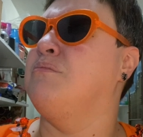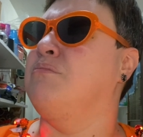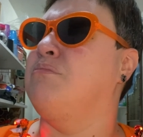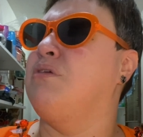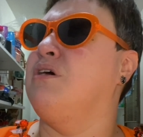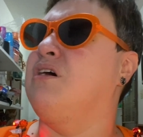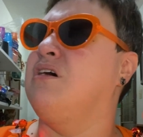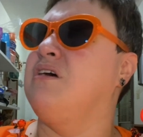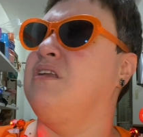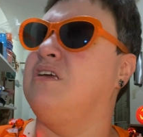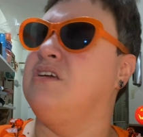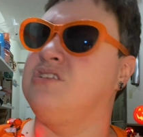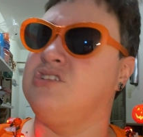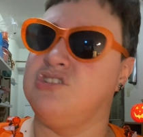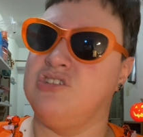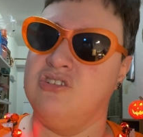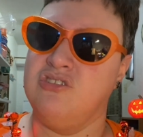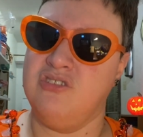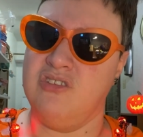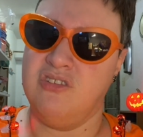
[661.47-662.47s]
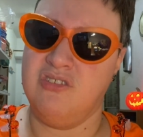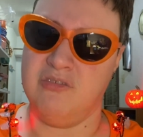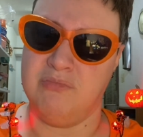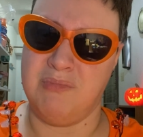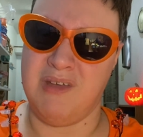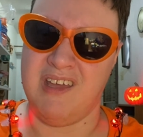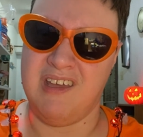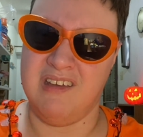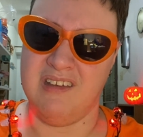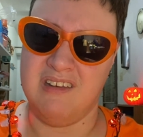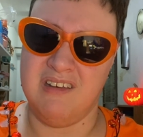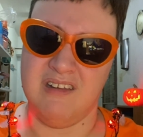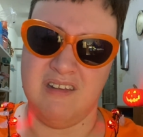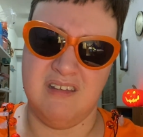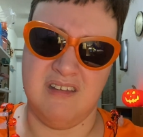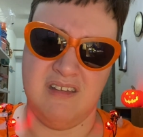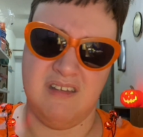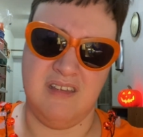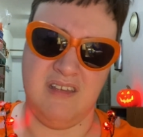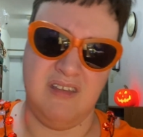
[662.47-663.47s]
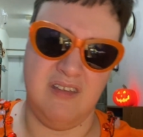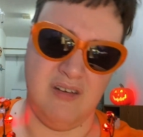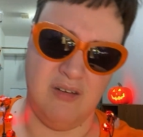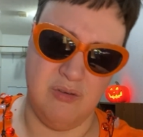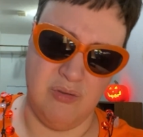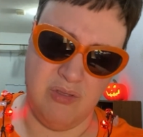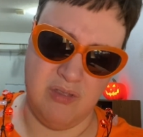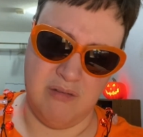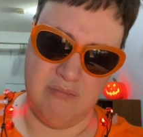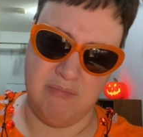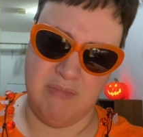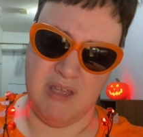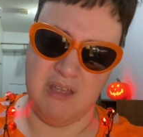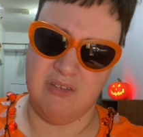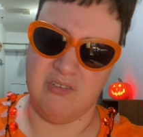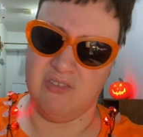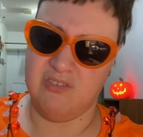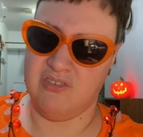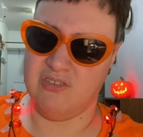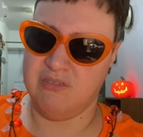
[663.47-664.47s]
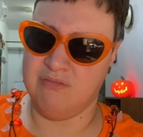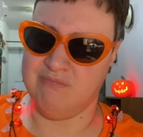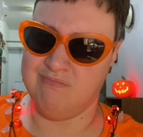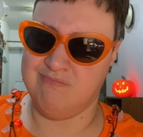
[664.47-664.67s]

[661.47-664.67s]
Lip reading: But it's just this man, you know, that makes